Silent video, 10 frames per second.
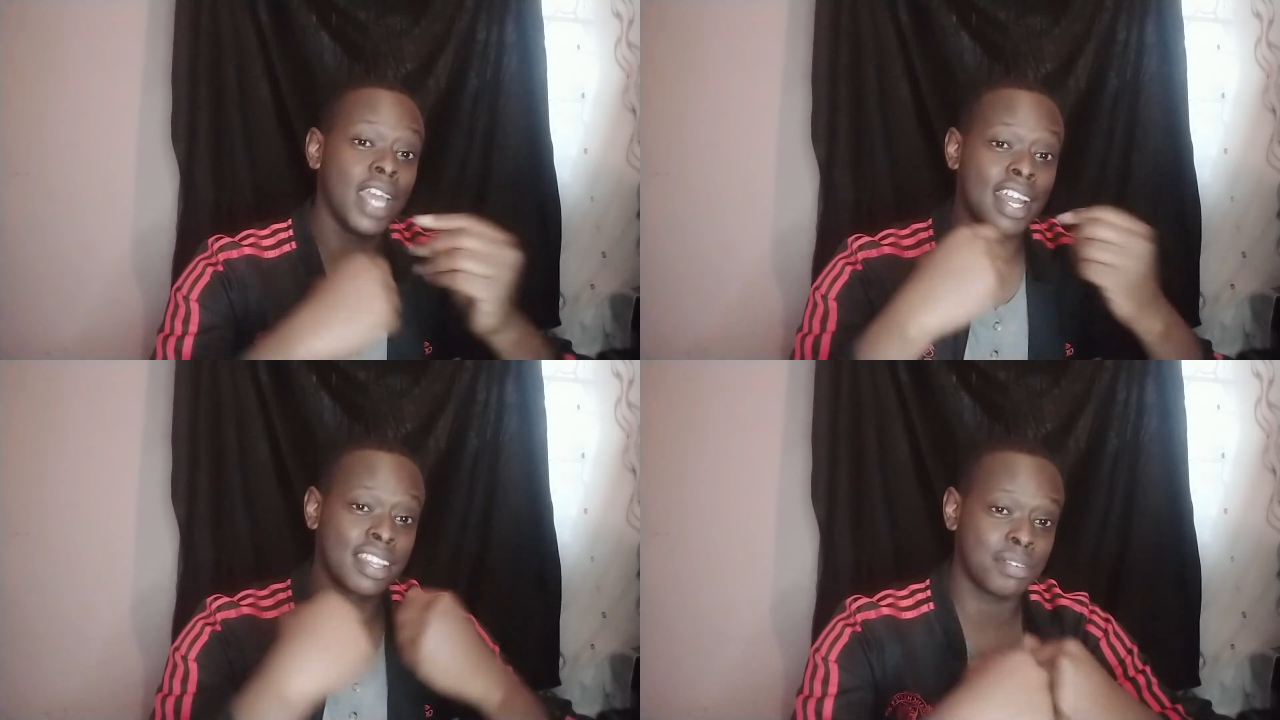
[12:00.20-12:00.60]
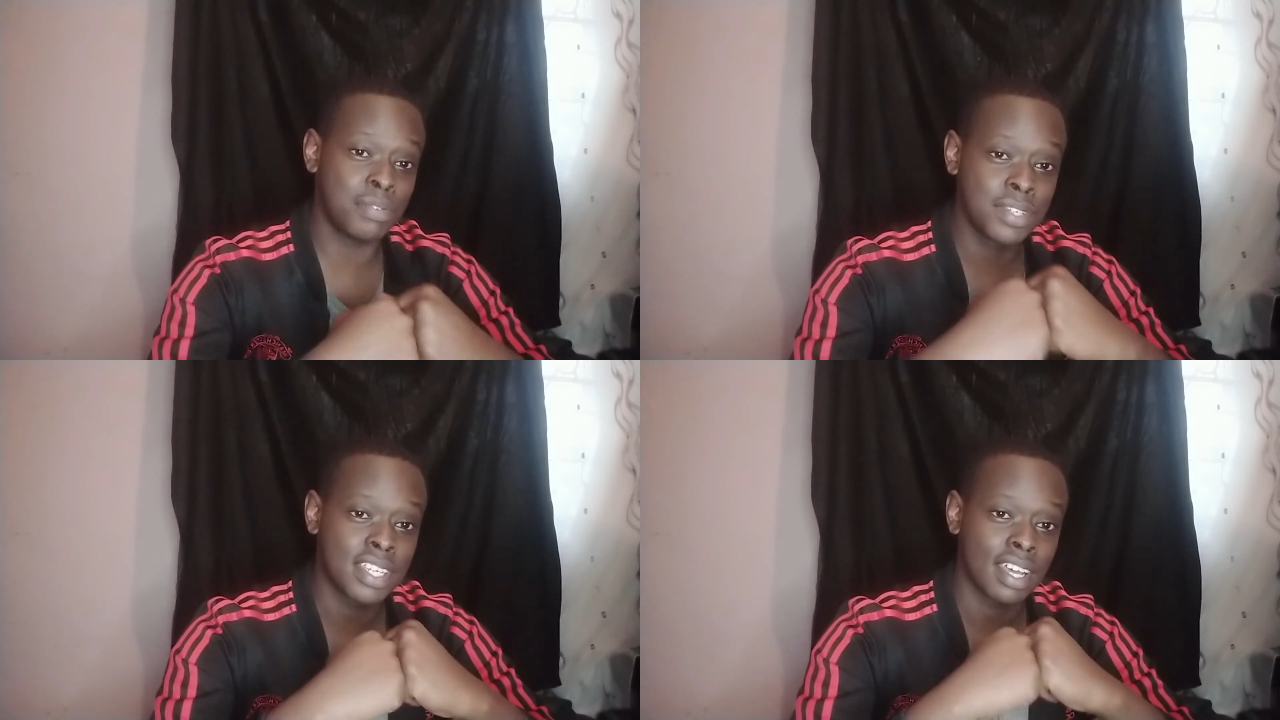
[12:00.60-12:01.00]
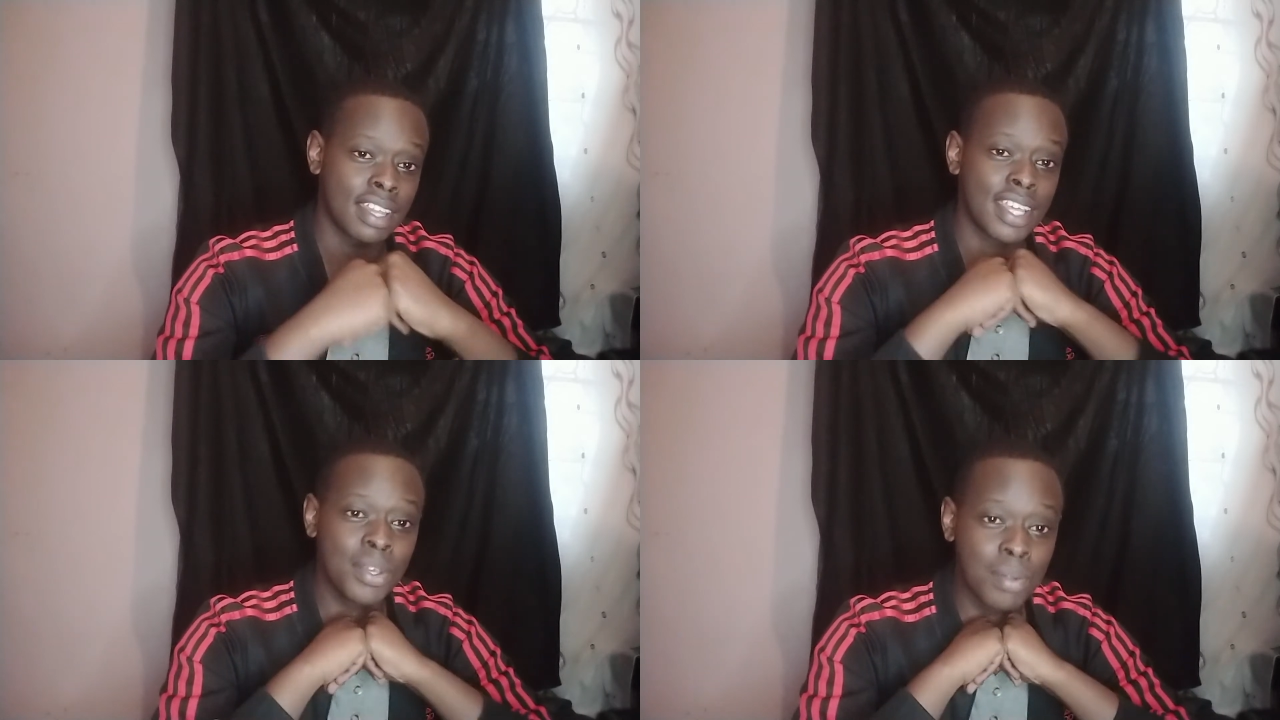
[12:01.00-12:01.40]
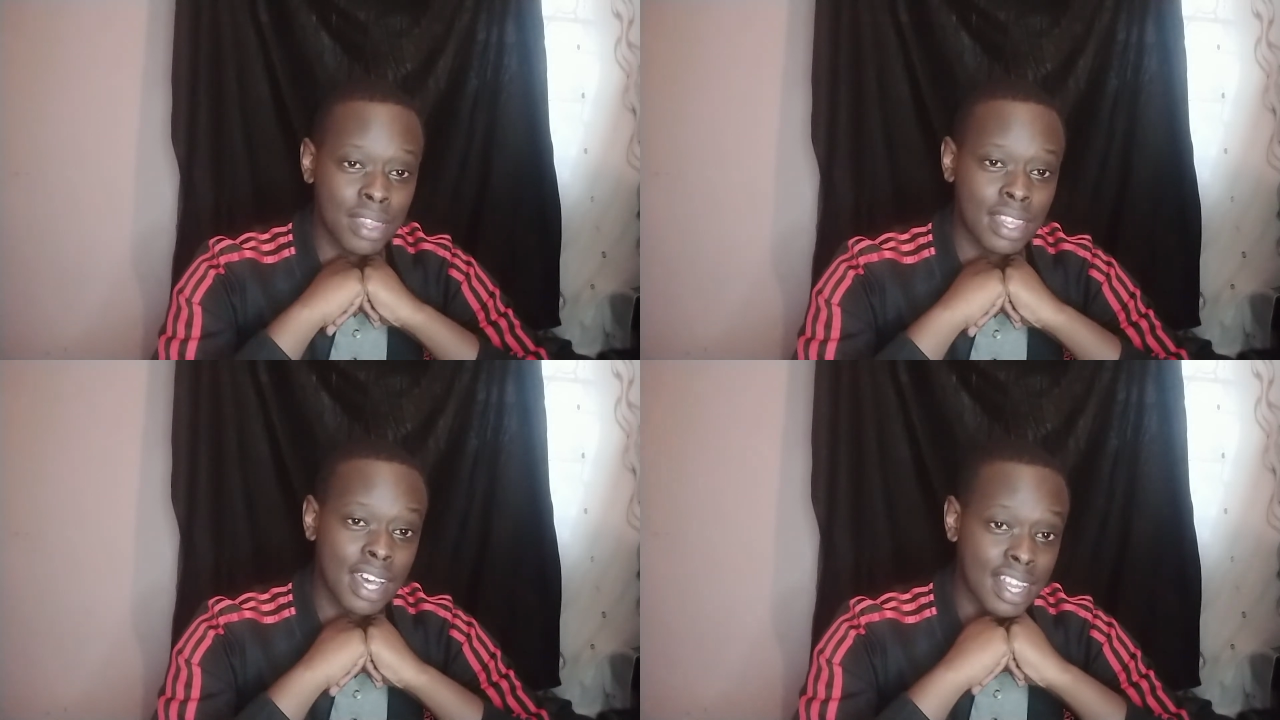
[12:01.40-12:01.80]
are the future. The
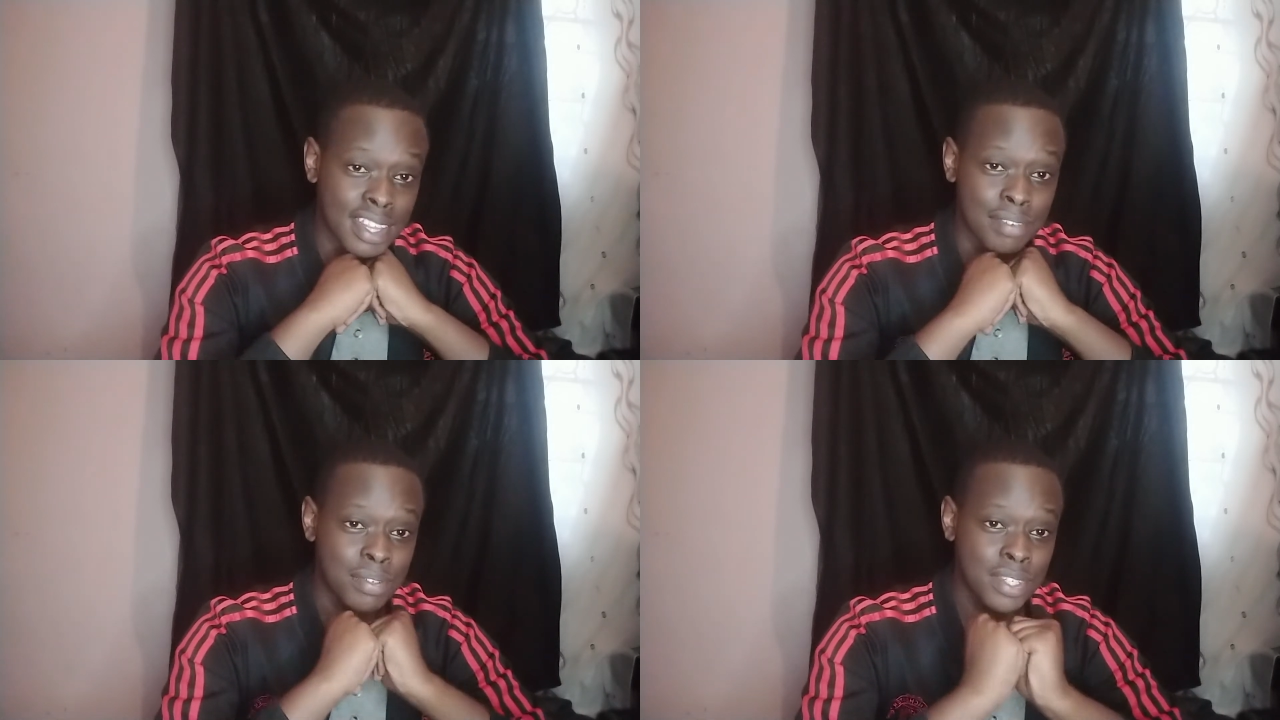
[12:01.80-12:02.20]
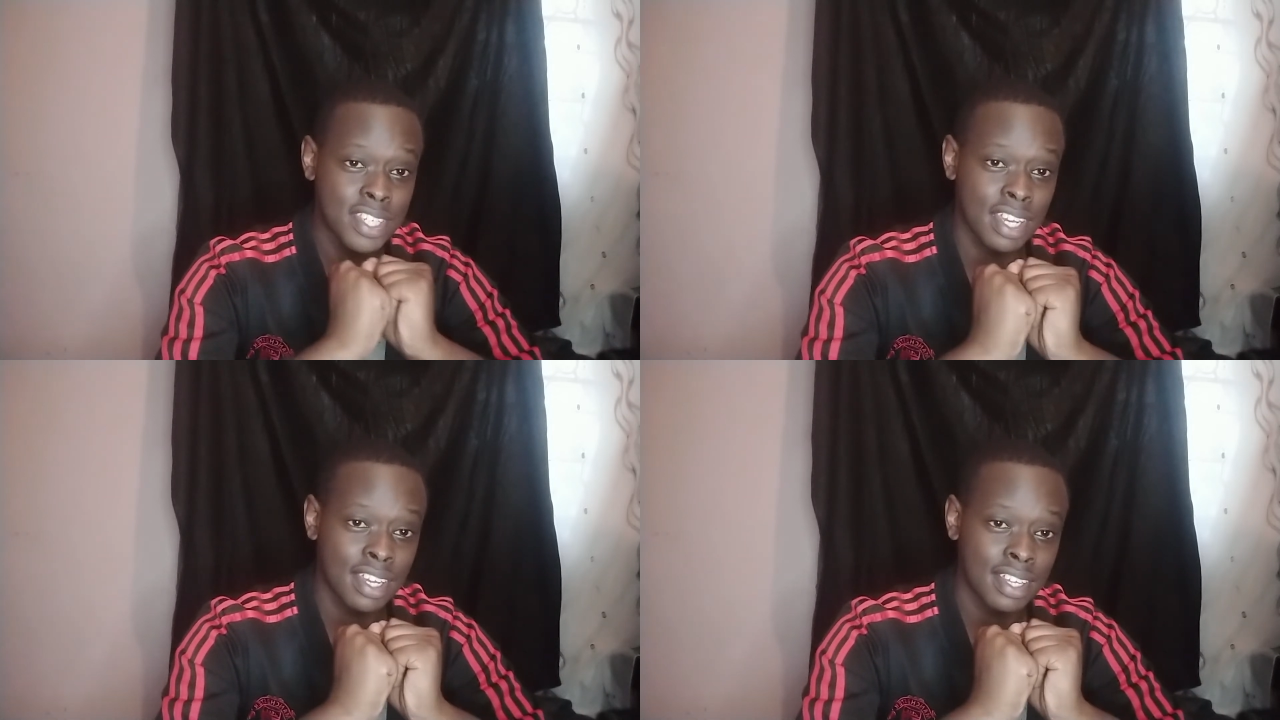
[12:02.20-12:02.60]
youth are the future.